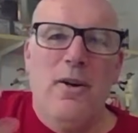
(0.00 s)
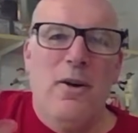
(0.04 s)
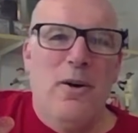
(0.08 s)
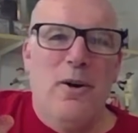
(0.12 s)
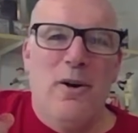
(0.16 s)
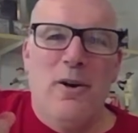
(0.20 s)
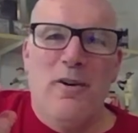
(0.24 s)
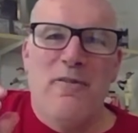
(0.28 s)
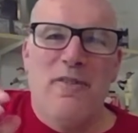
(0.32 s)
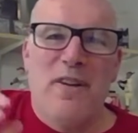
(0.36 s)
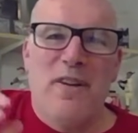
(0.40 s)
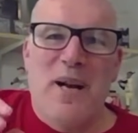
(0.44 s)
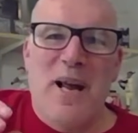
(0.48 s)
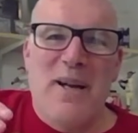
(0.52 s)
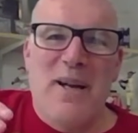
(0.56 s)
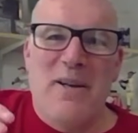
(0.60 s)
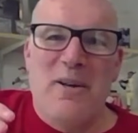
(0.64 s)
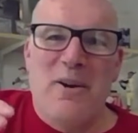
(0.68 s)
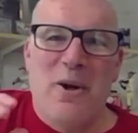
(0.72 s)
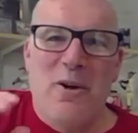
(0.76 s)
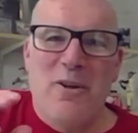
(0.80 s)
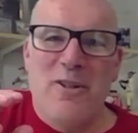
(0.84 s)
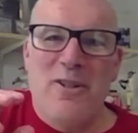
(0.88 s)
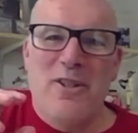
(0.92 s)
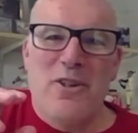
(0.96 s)
or if it had an
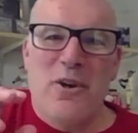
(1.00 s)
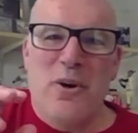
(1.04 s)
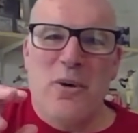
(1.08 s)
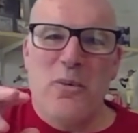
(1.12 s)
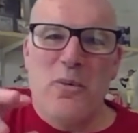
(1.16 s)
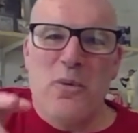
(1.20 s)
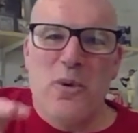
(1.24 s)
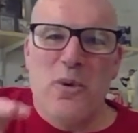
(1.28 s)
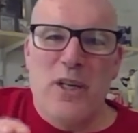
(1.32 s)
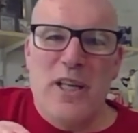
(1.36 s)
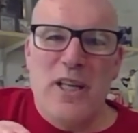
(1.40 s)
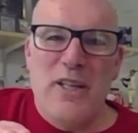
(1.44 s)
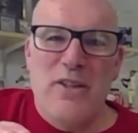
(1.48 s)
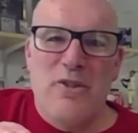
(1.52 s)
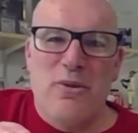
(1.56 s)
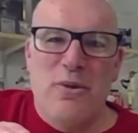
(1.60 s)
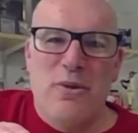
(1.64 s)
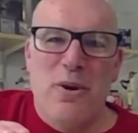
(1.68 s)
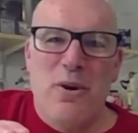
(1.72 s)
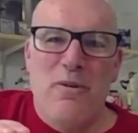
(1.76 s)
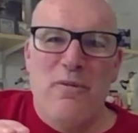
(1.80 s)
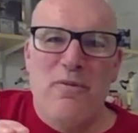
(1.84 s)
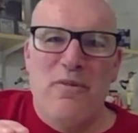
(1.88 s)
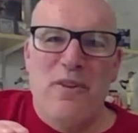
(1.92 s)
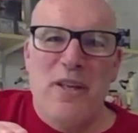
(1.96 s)
All-Star rookie
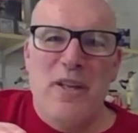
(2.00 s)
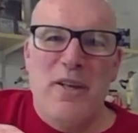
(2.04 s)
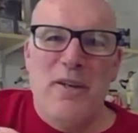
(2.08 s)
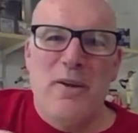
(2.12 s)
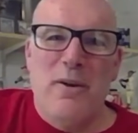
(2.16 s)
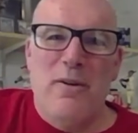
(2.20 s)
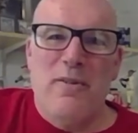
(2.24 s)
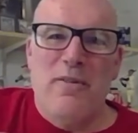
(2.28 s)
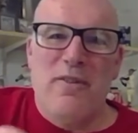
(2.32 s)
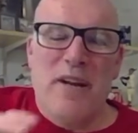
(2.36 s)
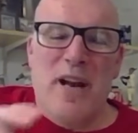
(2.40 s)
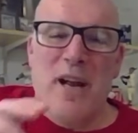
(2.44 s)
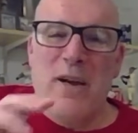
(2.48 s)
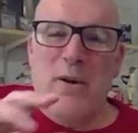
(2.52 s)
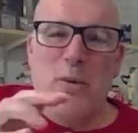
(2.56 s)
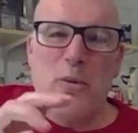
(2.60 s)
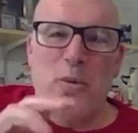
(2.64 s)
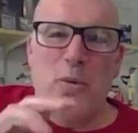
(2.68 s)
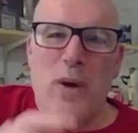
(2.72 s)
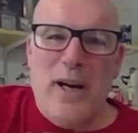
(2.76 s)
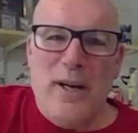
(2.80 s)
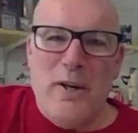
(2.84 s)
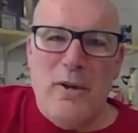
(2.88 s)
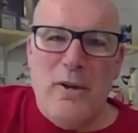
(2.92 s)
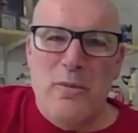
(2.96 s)
trophy, or if it had a
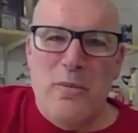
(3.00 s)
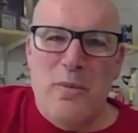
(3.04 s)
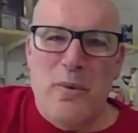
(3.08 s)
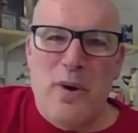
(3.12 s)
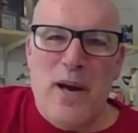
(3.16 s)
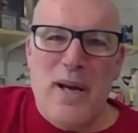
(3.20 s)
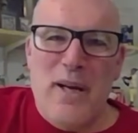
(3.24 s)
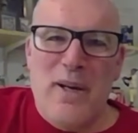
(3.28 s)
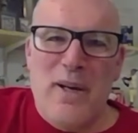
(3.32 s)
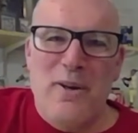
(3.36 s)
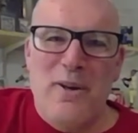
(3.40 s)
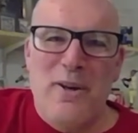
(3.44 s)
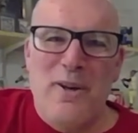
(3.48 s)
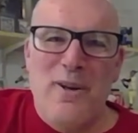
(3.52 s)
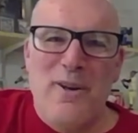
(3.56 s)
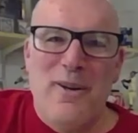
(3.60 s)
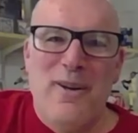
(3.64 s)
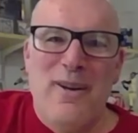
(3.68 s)
record breaker,